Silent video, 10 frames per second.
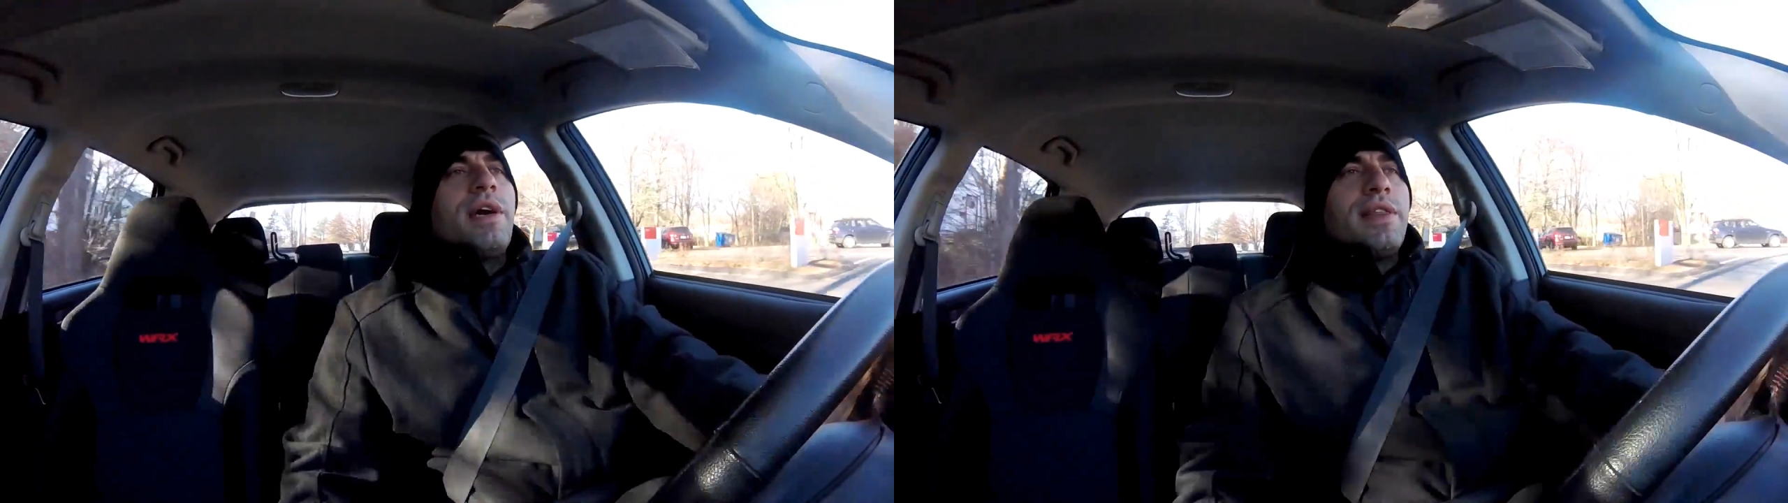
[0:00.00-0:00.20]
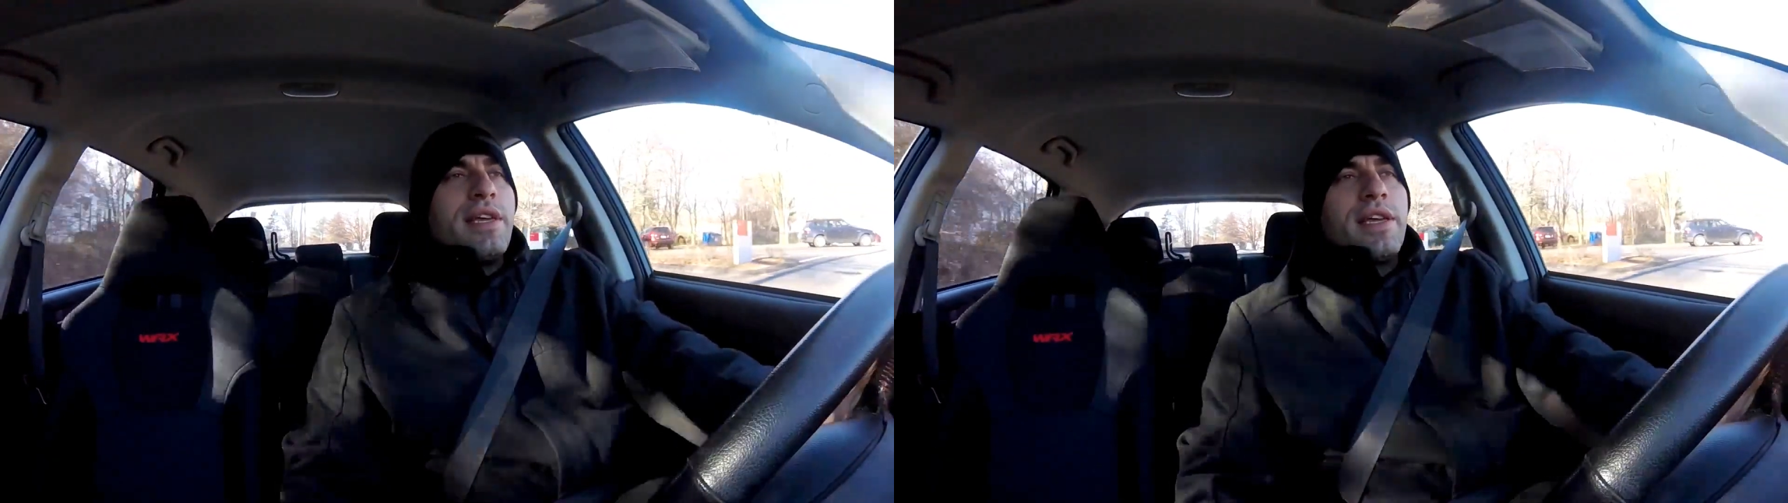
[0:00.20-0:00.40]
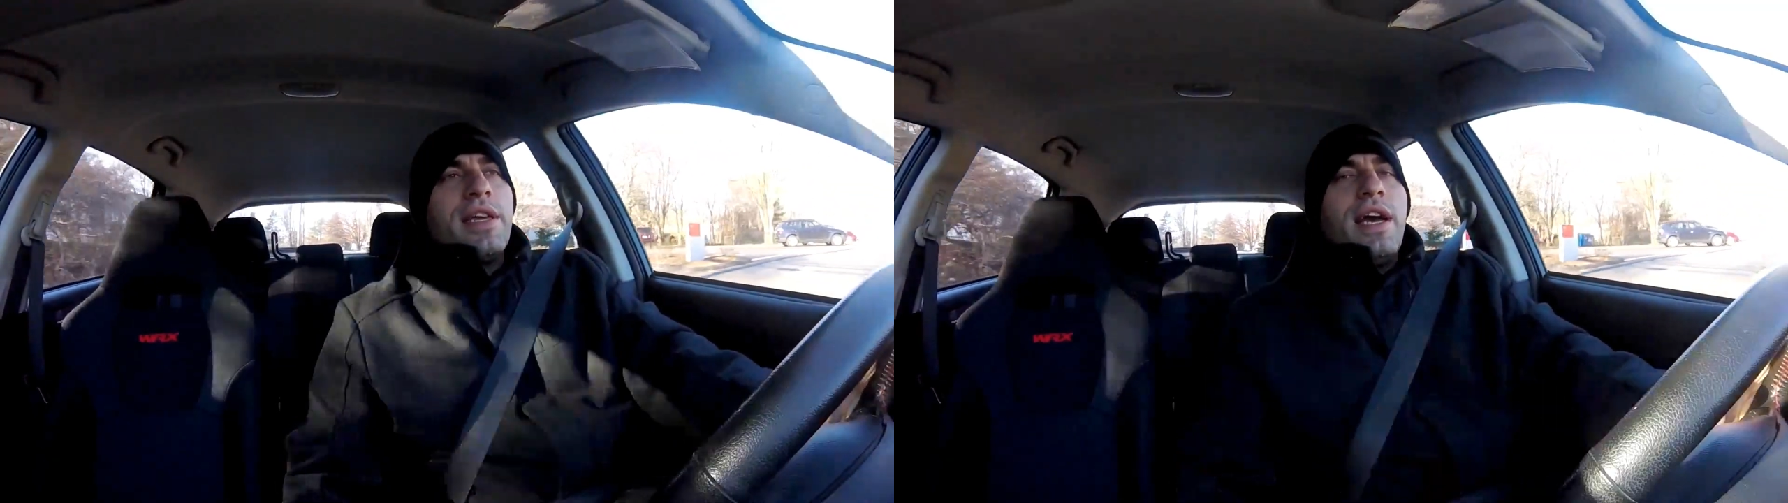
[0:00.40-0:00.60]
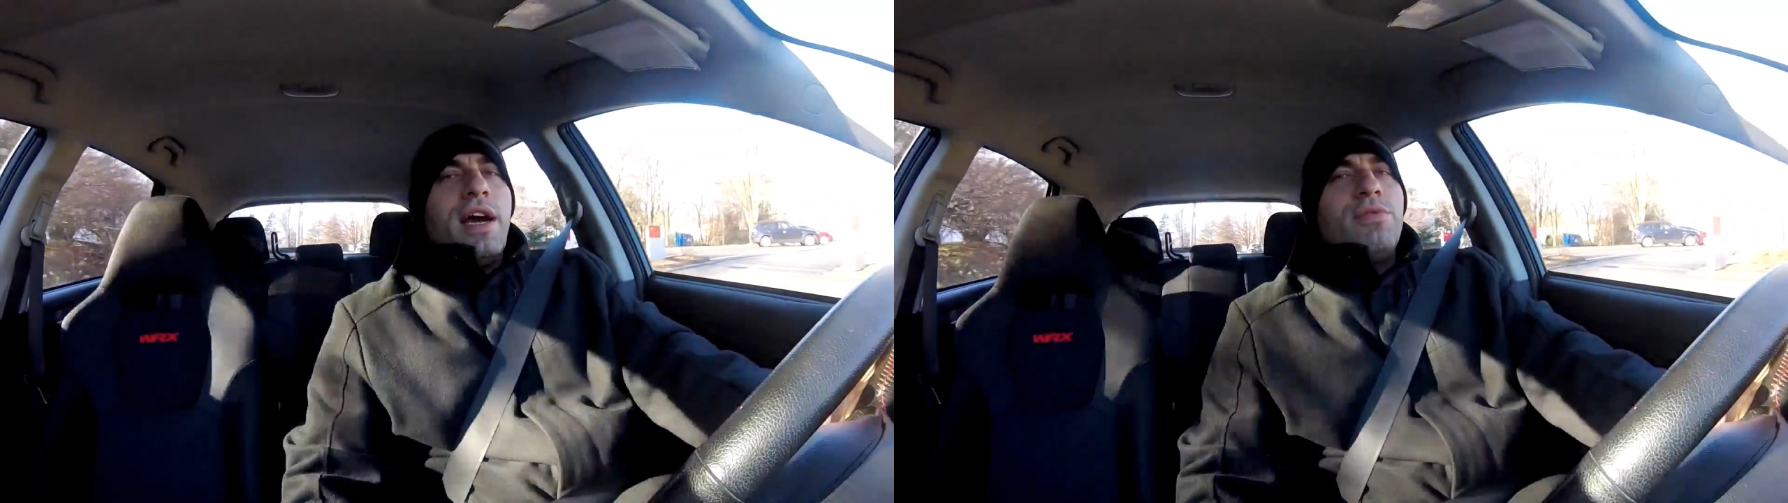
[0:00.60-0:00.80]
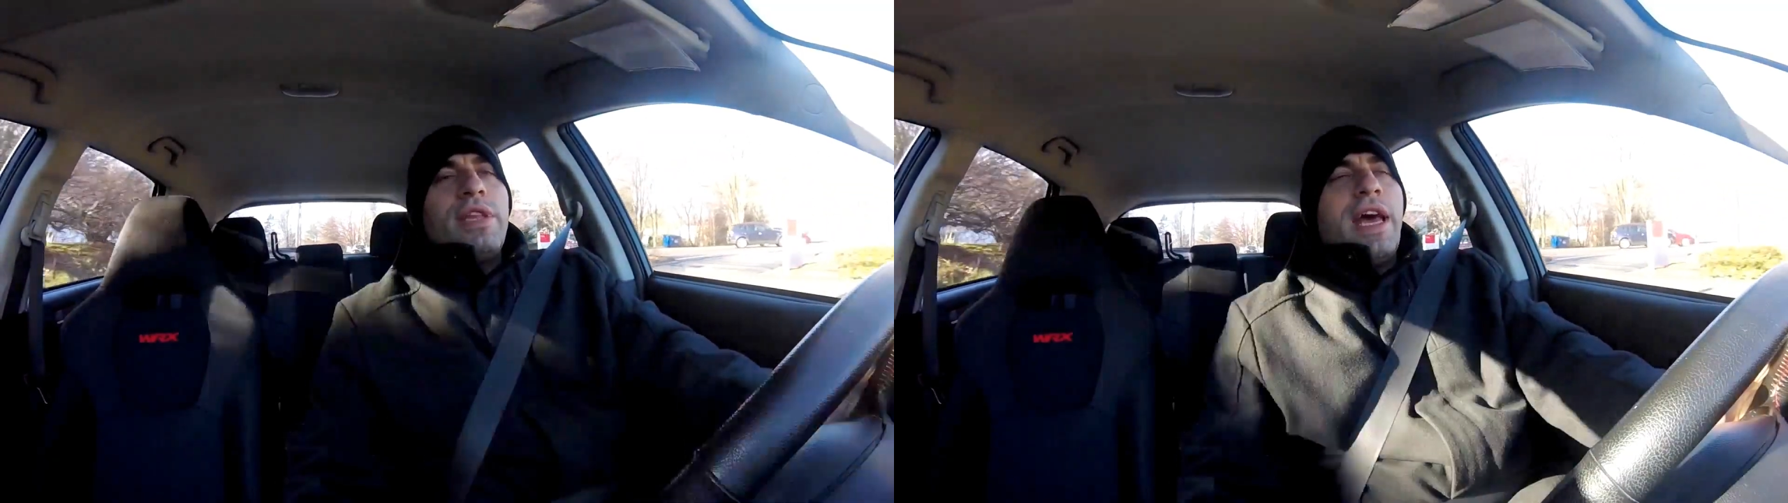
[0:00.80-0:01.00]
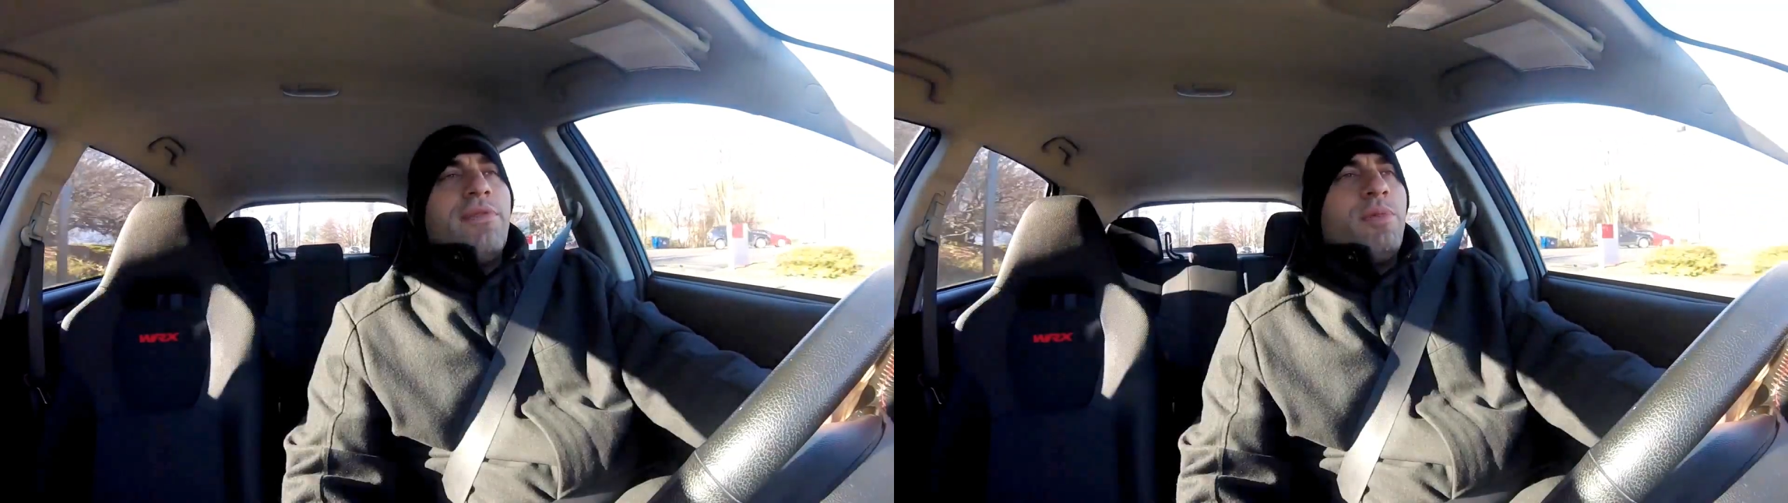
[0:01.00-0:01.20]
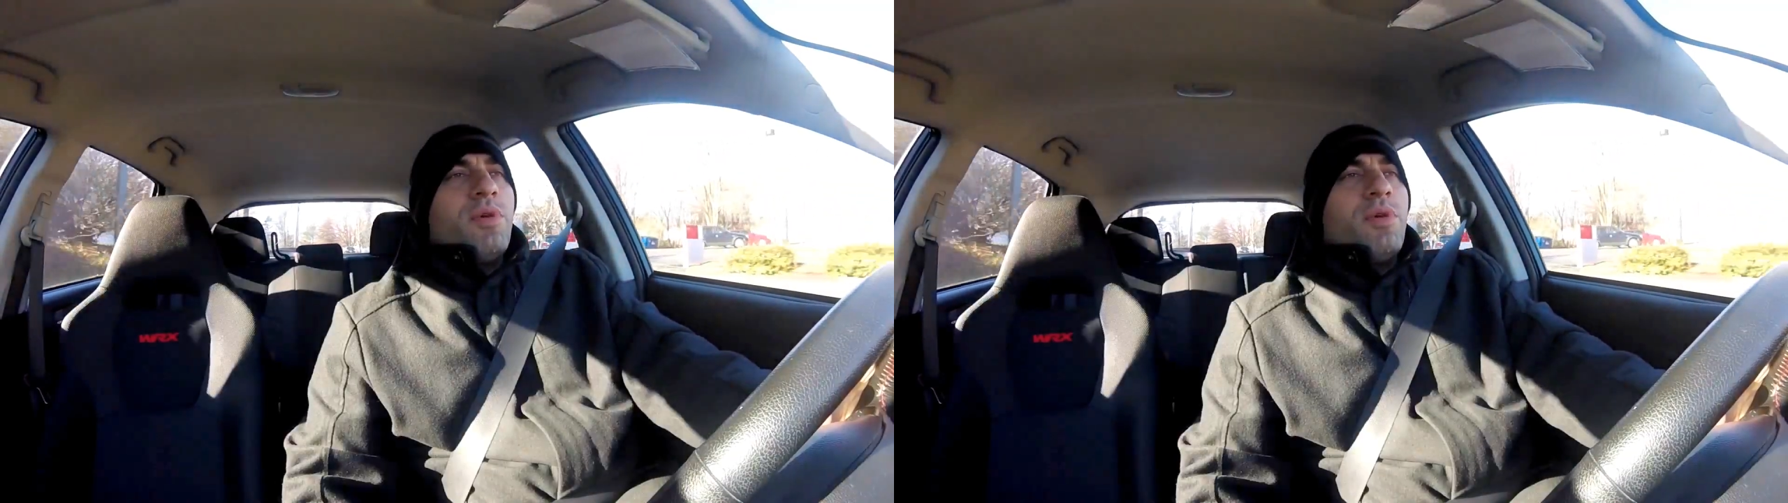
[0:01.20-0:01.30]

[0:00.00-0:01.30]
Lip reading: I think I would have